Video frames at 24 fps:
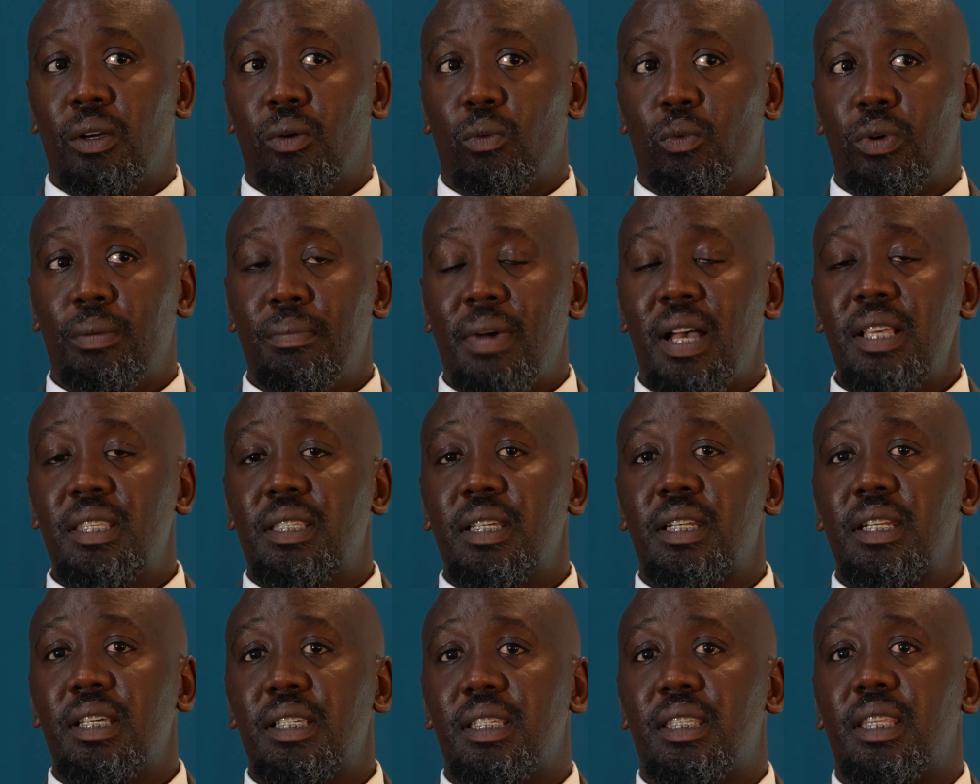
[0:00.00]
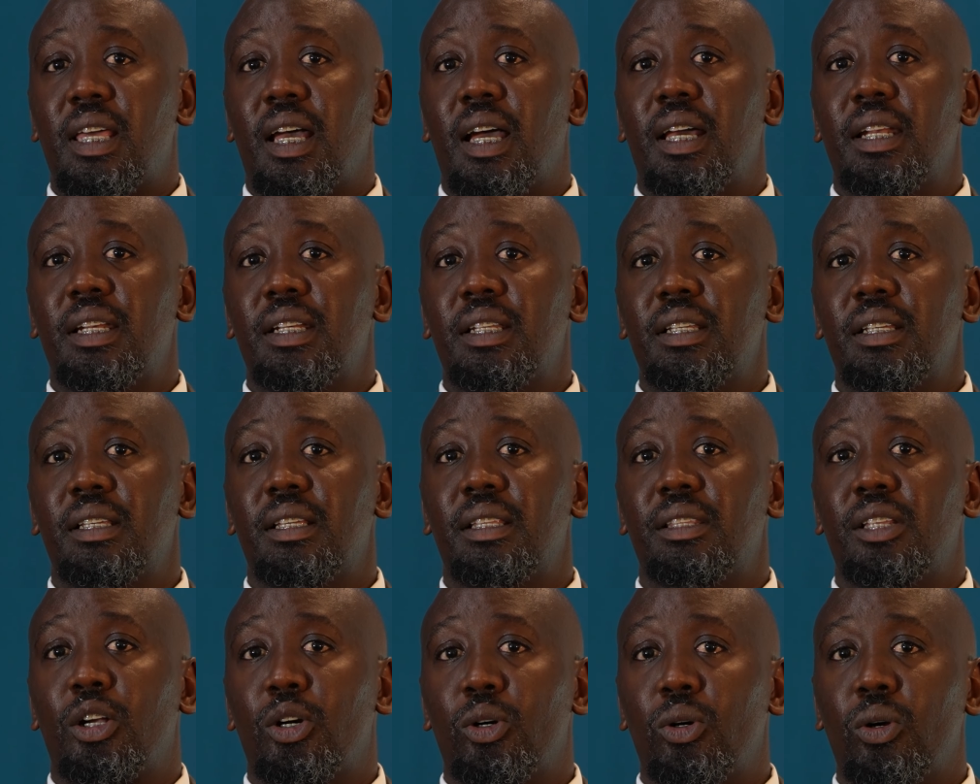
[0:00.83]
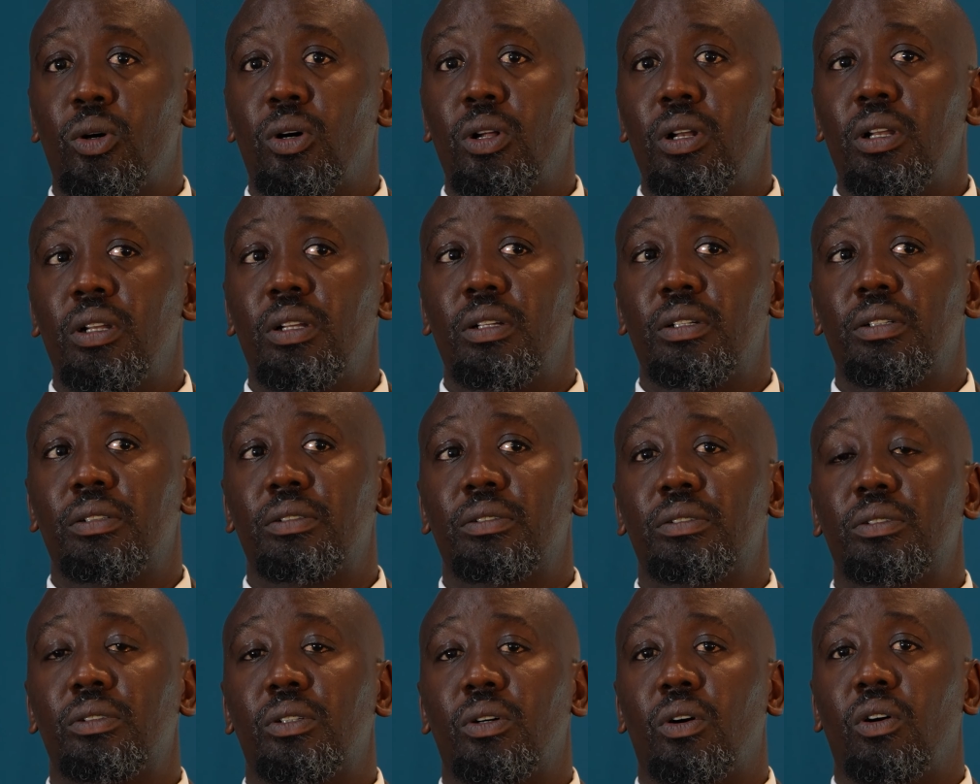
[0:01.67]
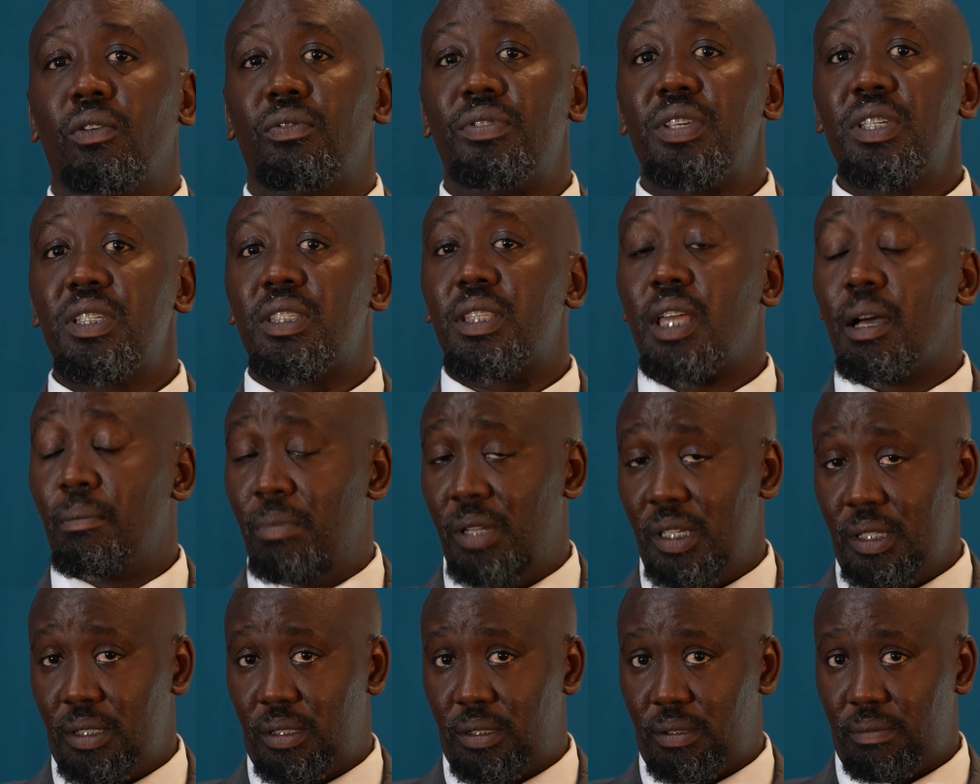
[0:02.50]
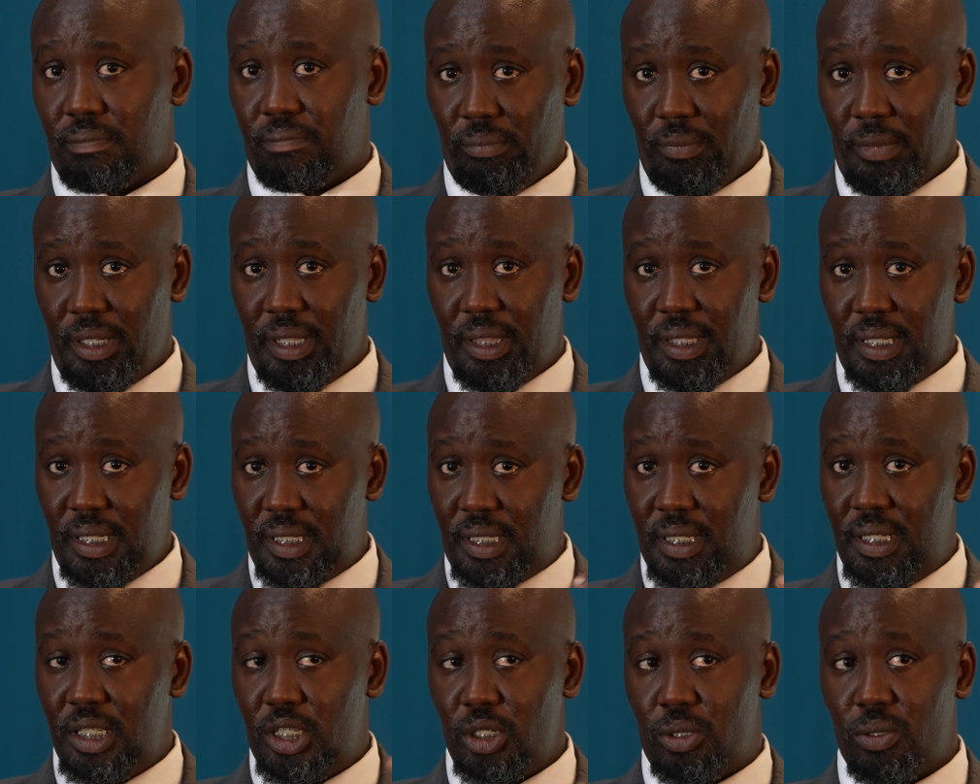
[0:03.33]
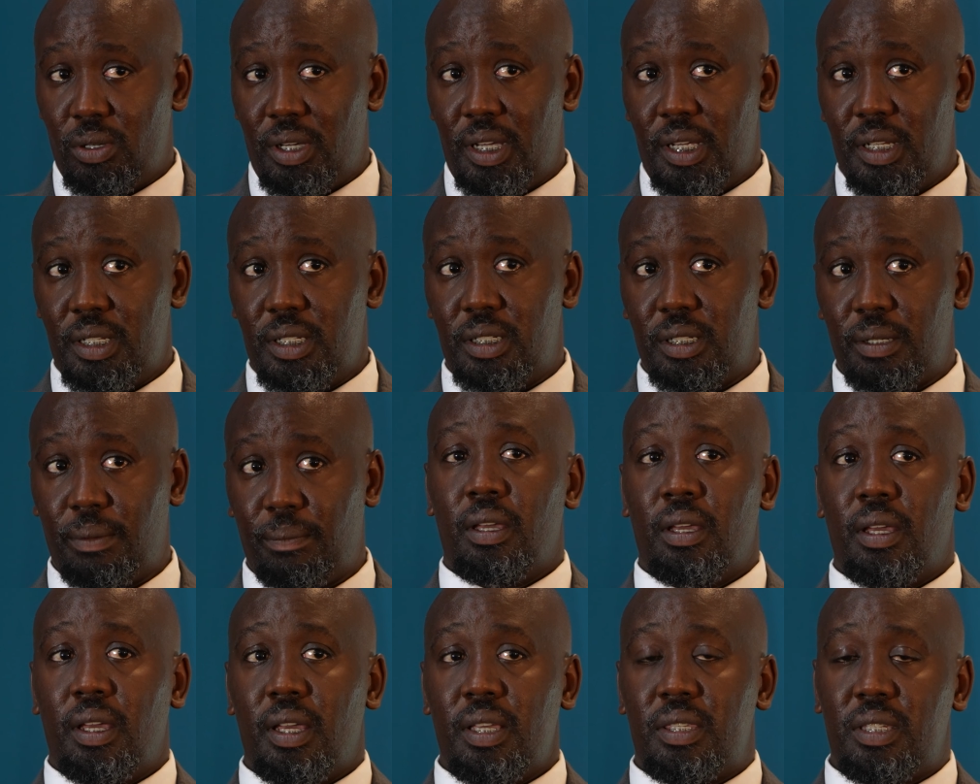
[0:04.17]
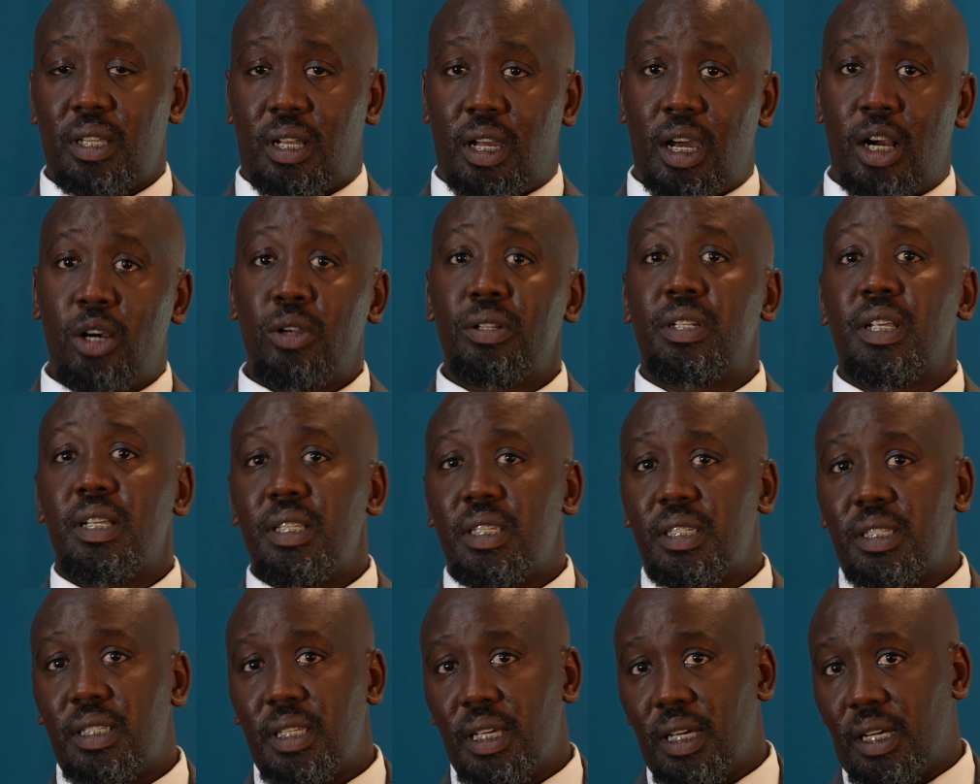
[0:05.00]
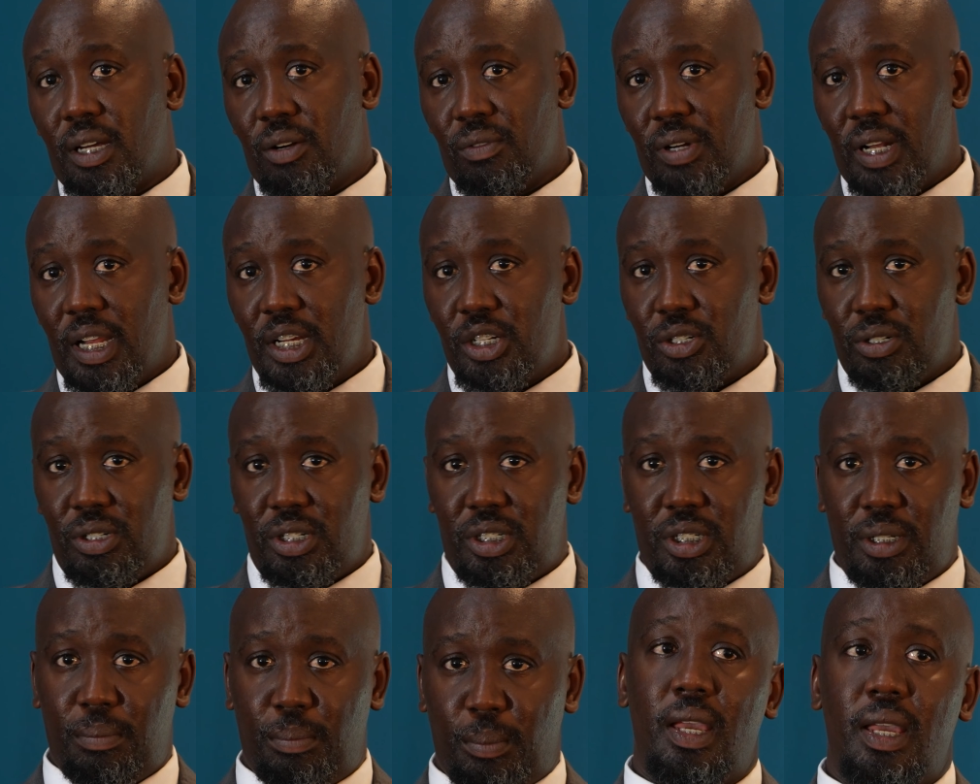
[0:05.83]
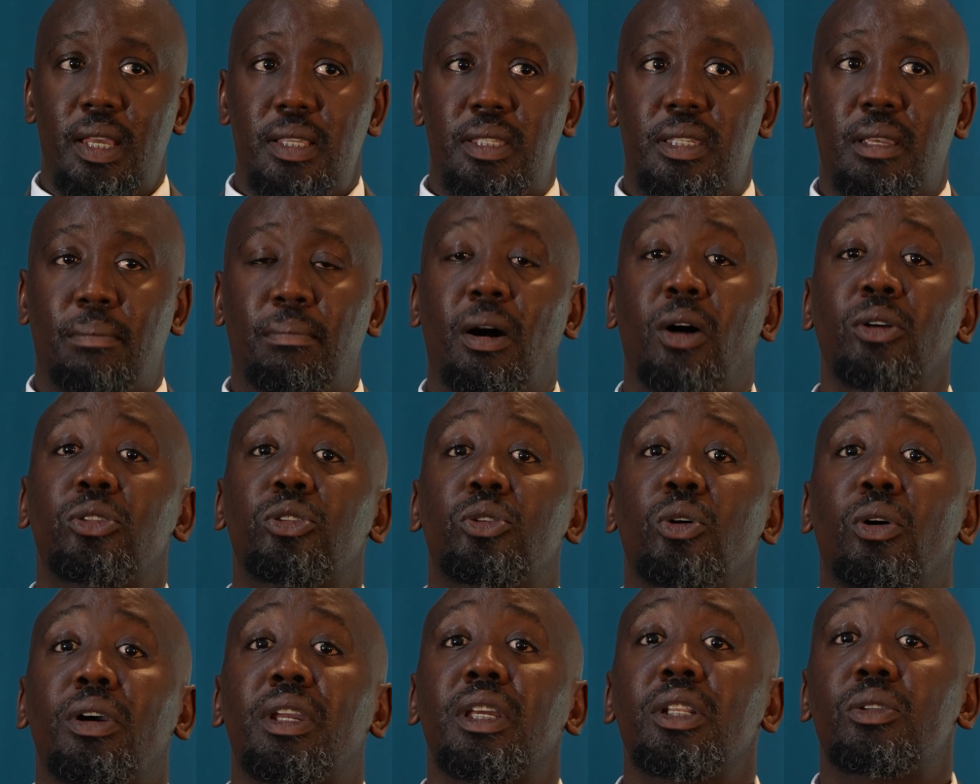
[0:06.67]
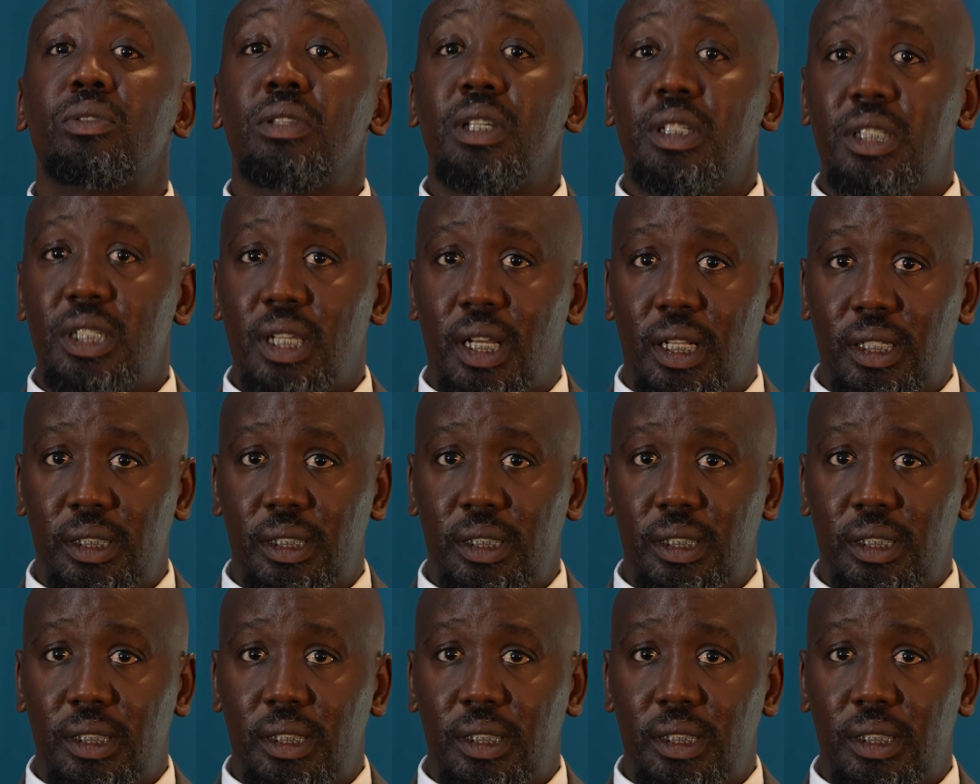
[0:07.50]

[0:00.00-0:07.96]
we must understand the role of these tablets in this digital age. It's a carrot and stick relationship. It's about talking to the child.